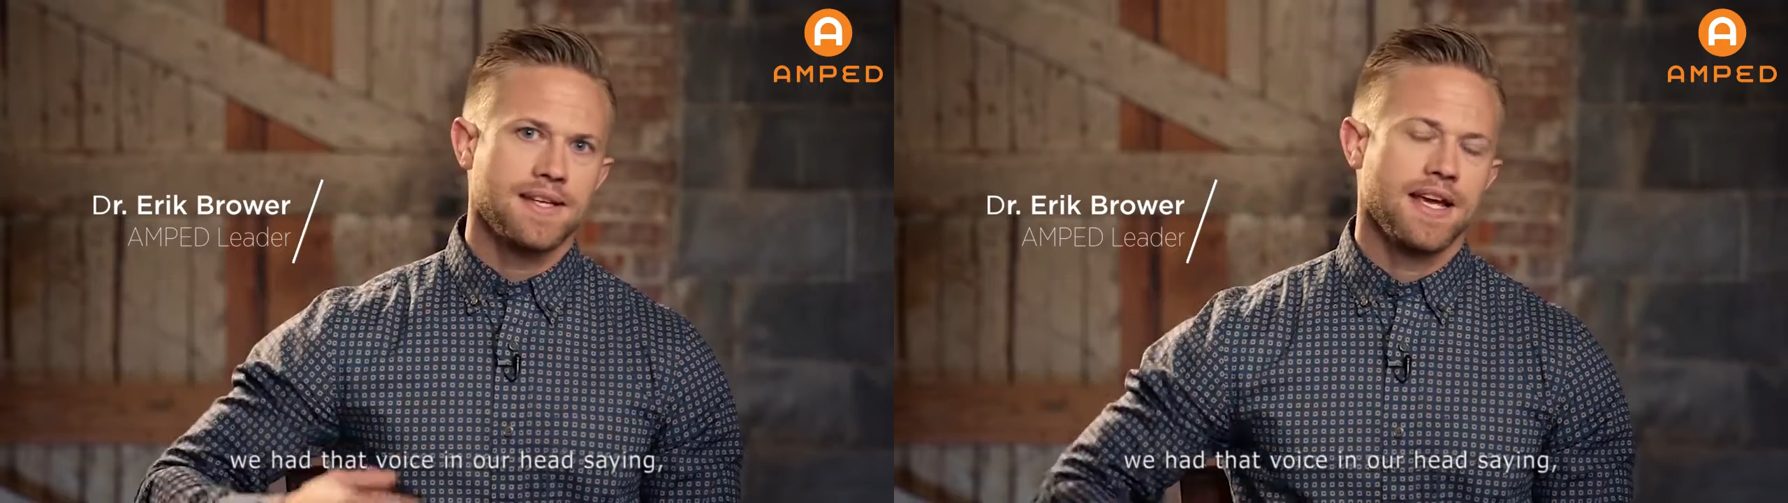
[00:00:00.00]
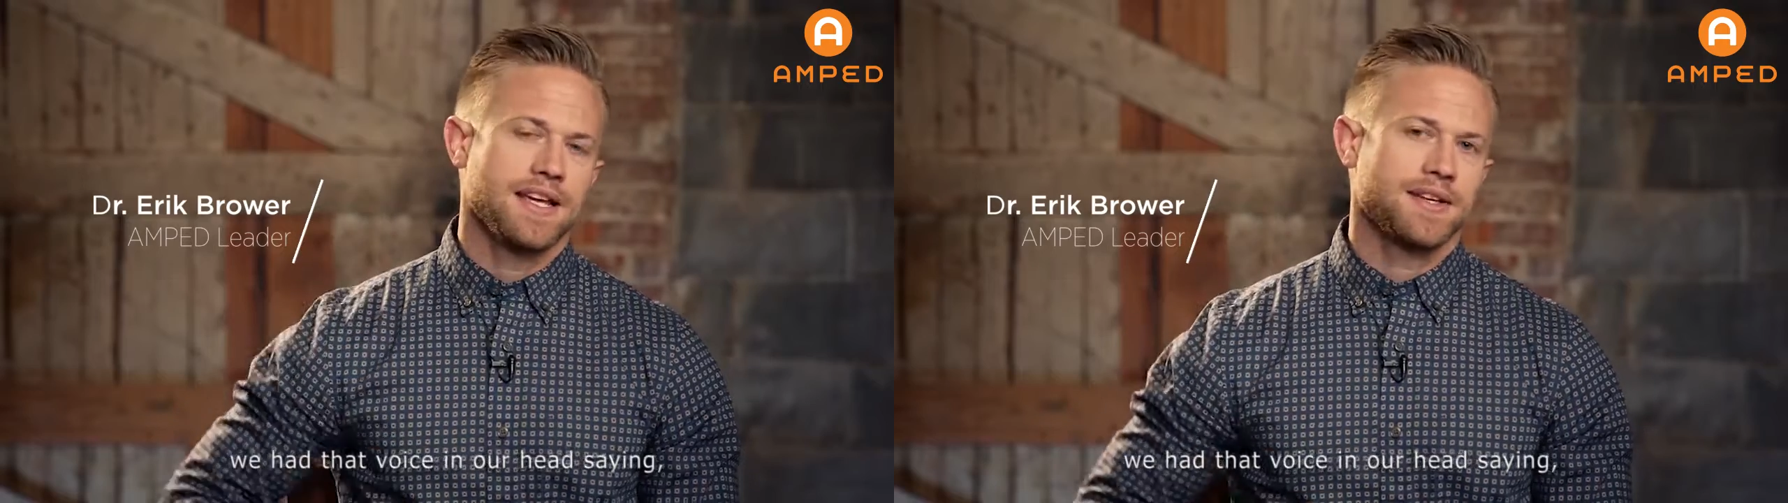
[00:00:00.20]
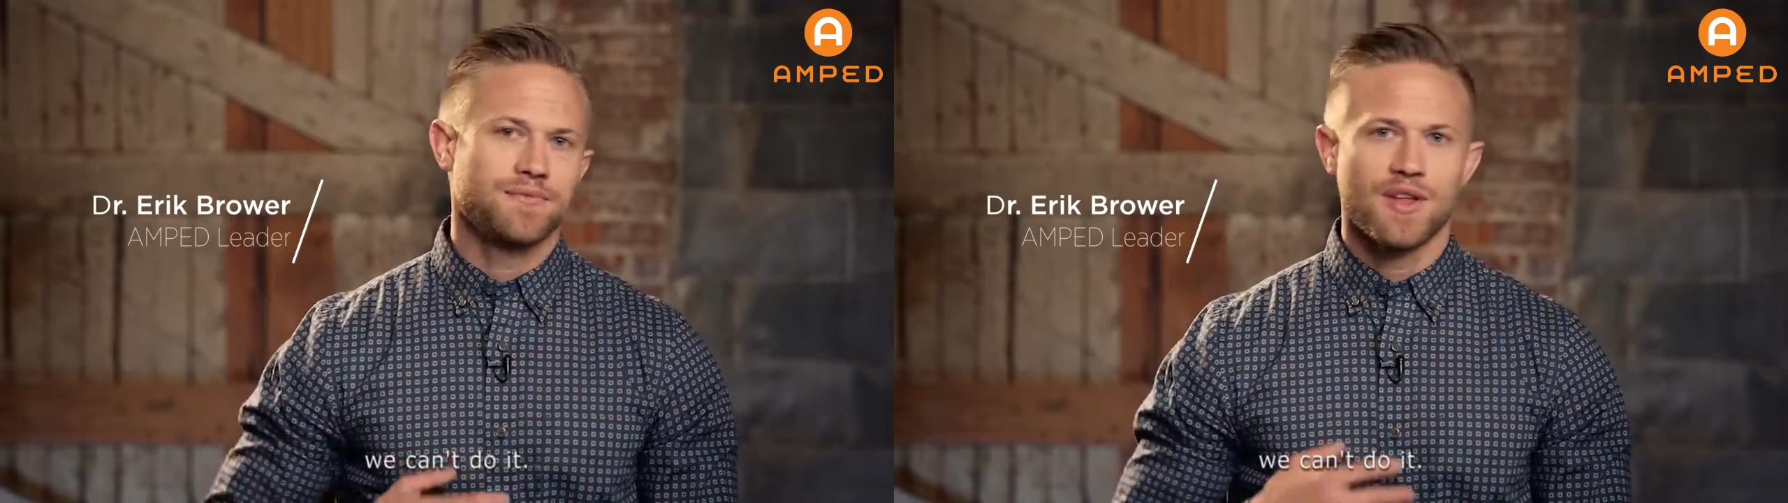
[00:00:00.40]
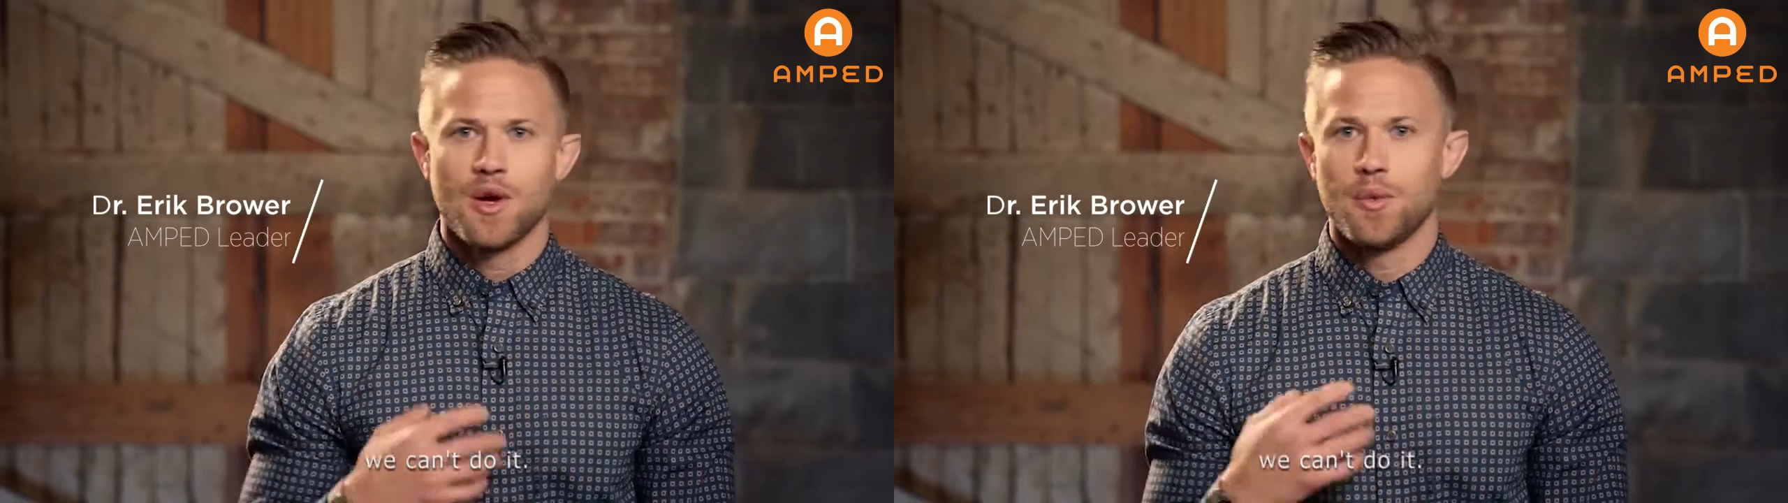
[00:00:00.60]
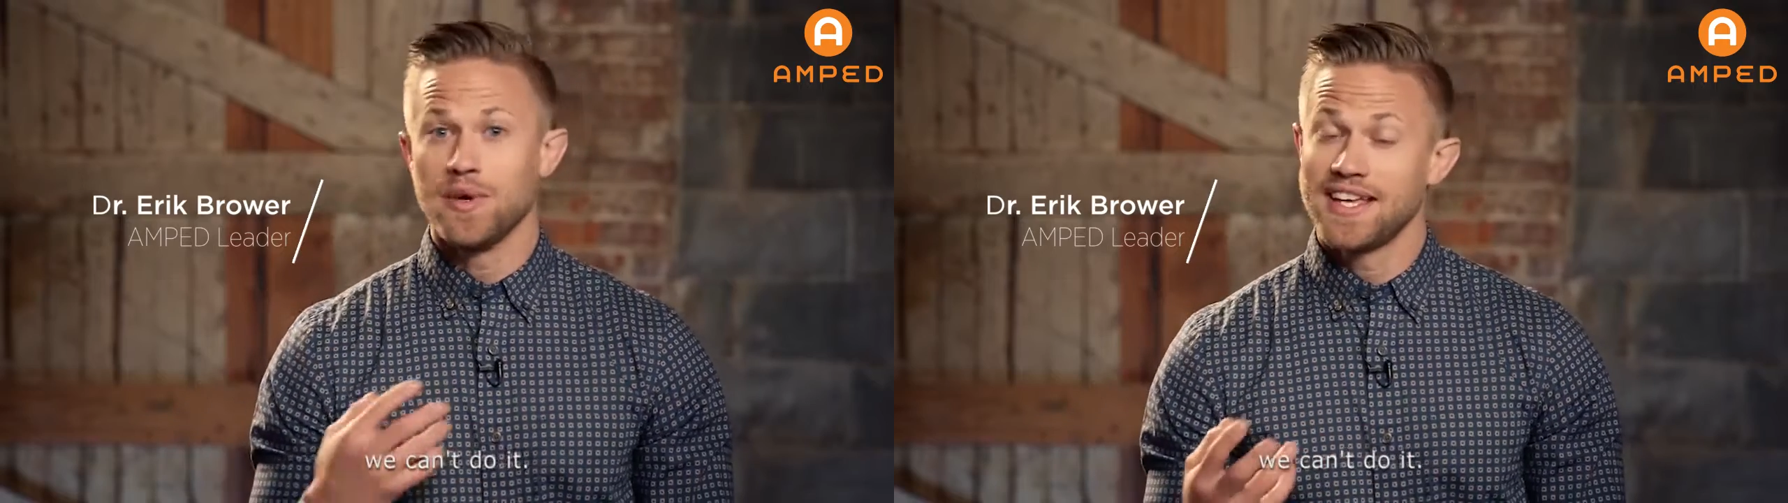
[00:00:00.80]
saying,
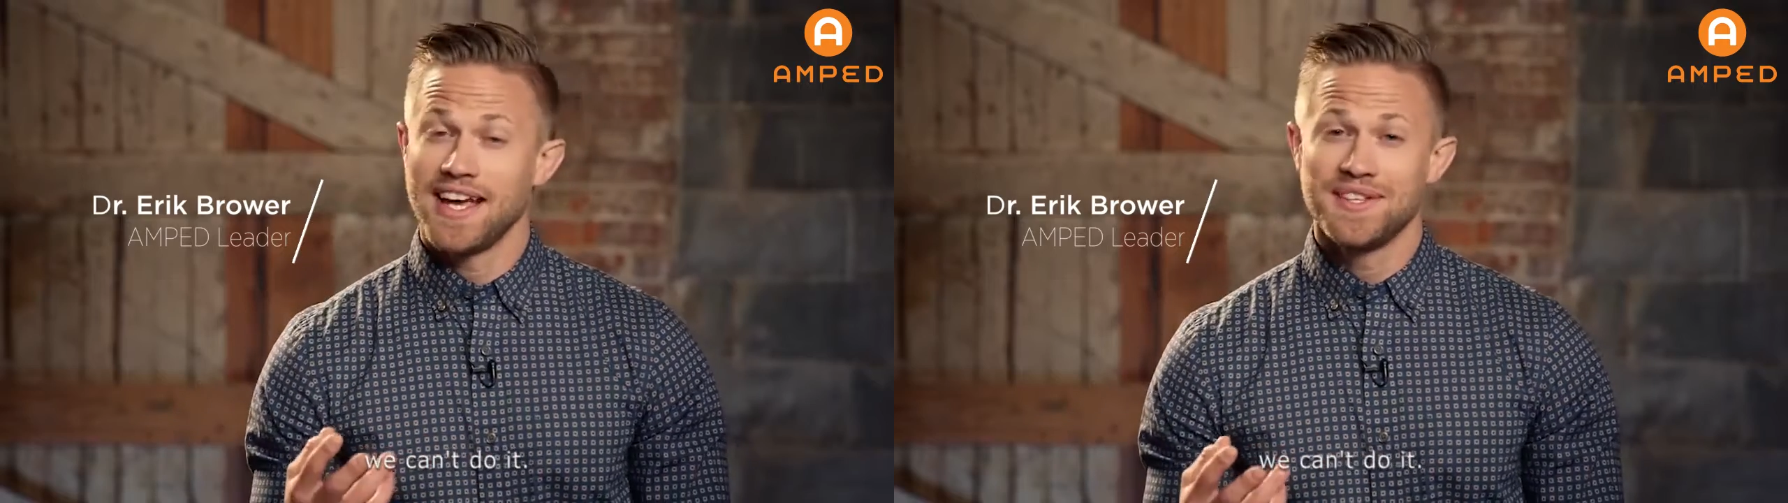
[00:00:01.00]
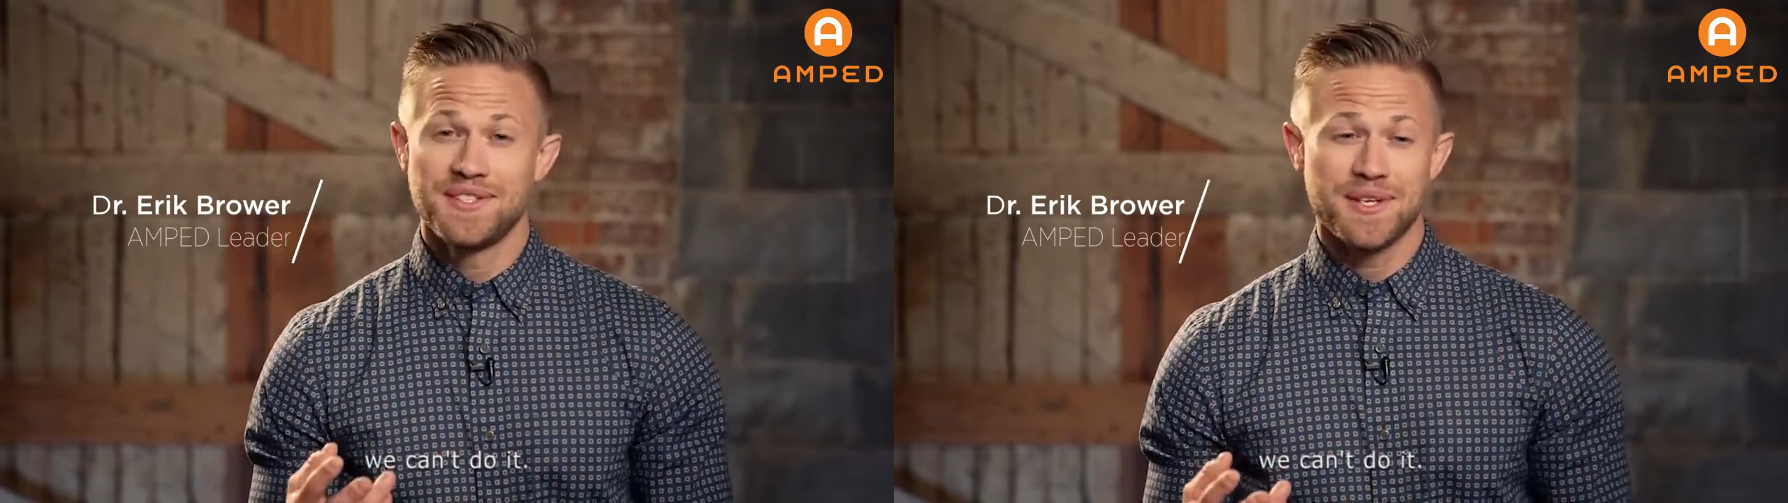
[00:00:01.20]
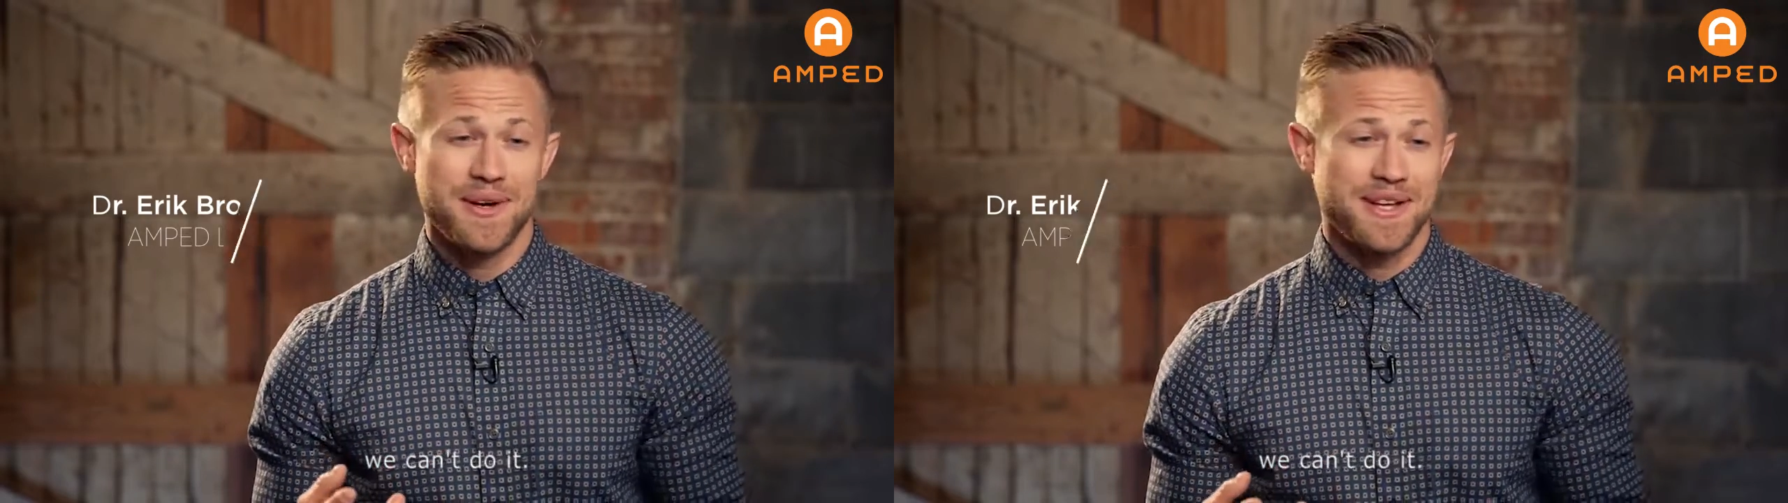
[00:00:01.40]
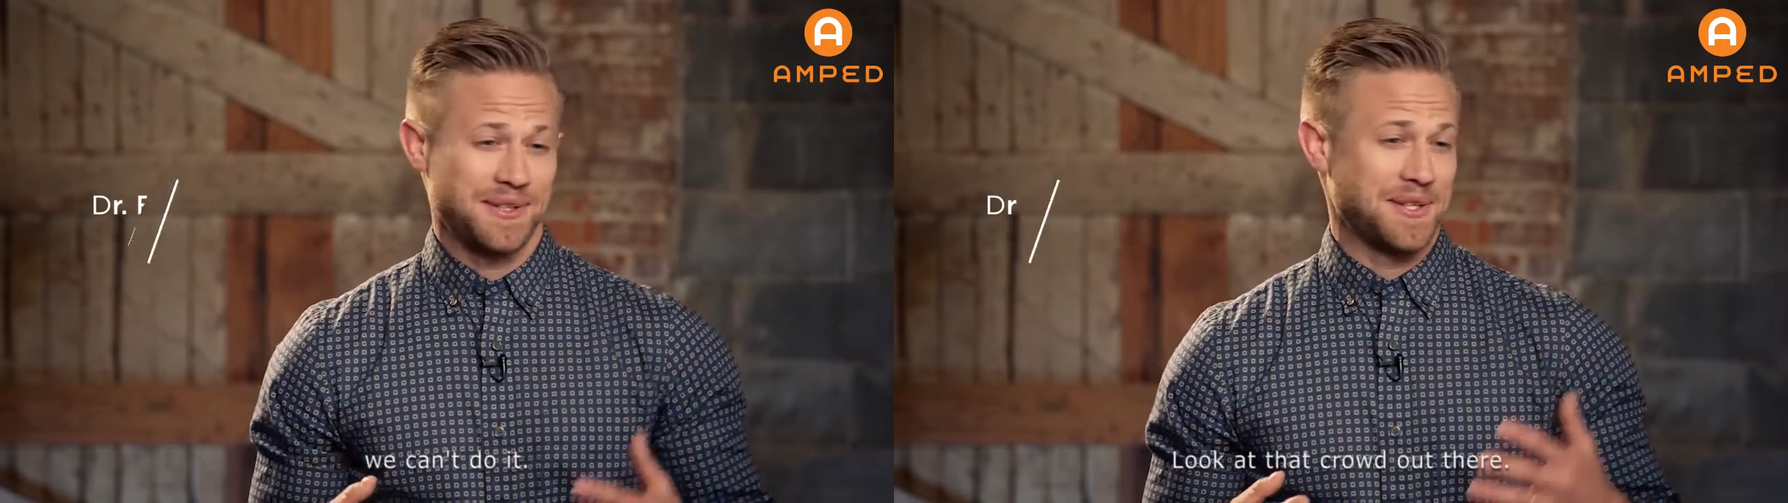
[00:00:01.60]
we can't do it.